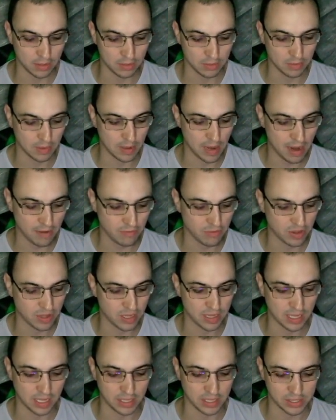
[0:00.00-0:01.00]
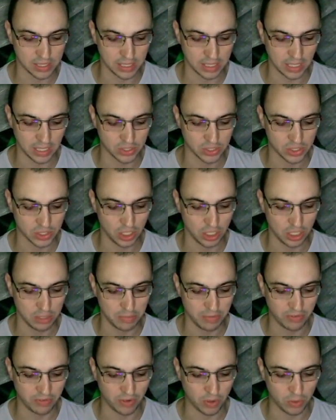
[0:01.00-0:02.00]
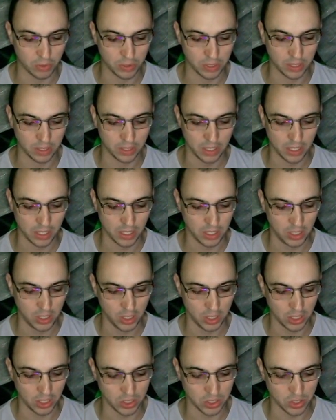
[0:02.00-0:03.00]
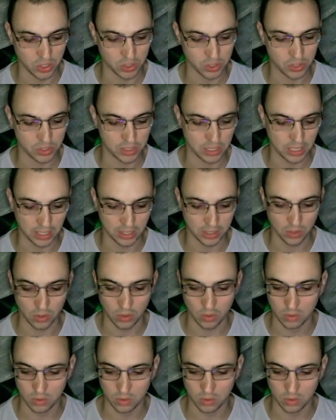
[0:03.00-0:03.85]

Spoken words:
everything that's in the exclude me folder, you can just ignore.